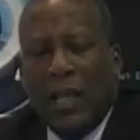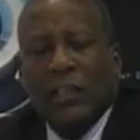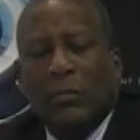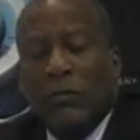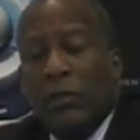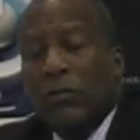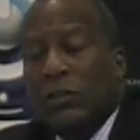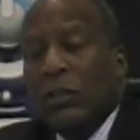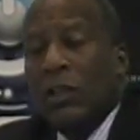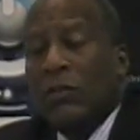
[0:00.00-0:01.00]
asked him if he was
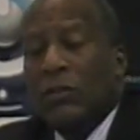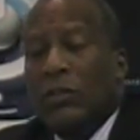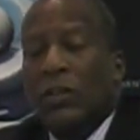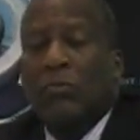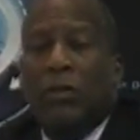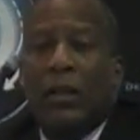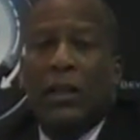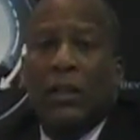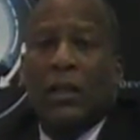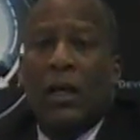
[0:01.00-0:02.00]
interested in playing
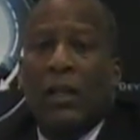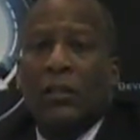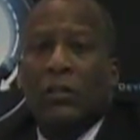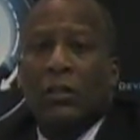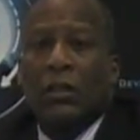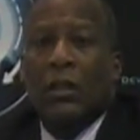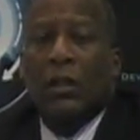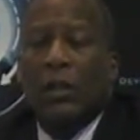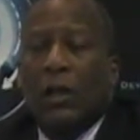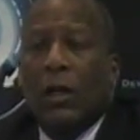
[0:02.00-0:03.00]
in college.
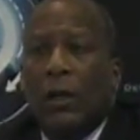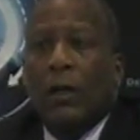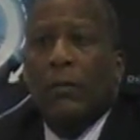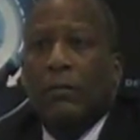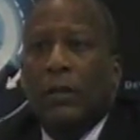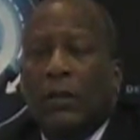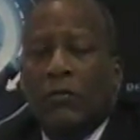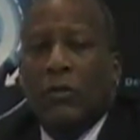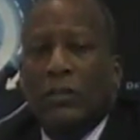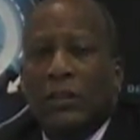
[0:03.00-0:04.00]
And of
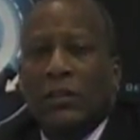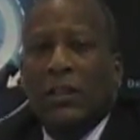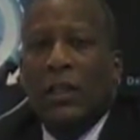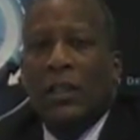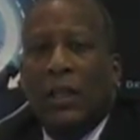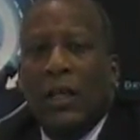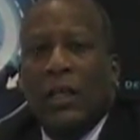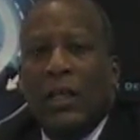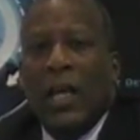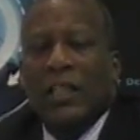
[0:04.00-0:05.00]
course he said yeah,
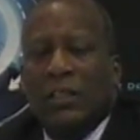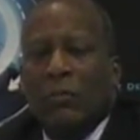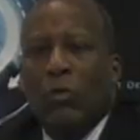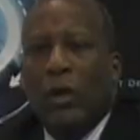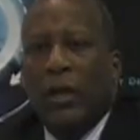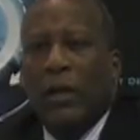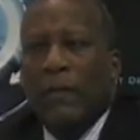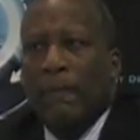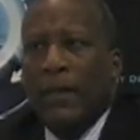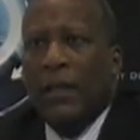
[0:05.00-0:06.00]
and he asked him where,
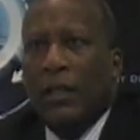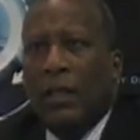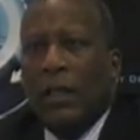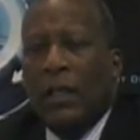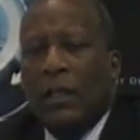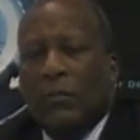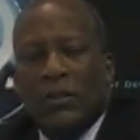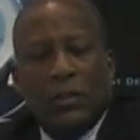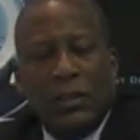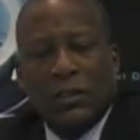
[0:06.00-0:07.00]
and the
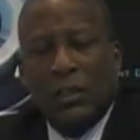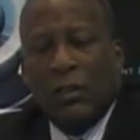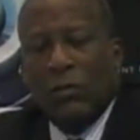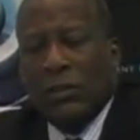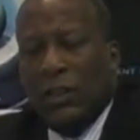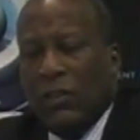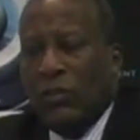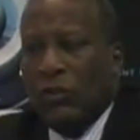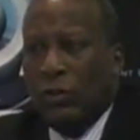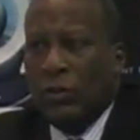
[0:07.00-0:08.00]
son said he was not
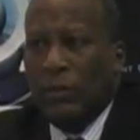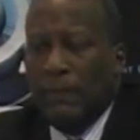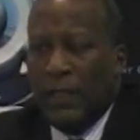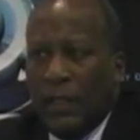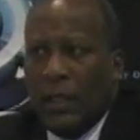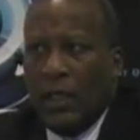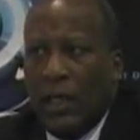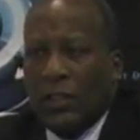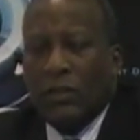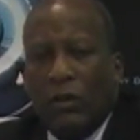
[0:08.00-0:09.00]
sure.
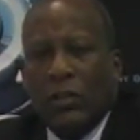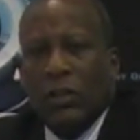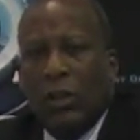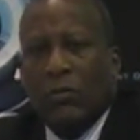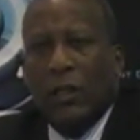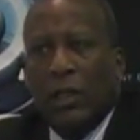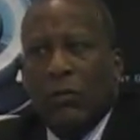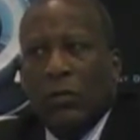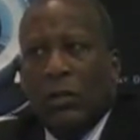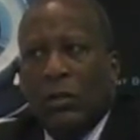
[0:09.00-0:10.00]
And so he told him that,
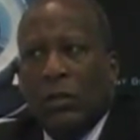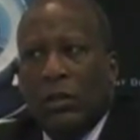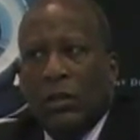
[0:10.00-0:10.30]
well,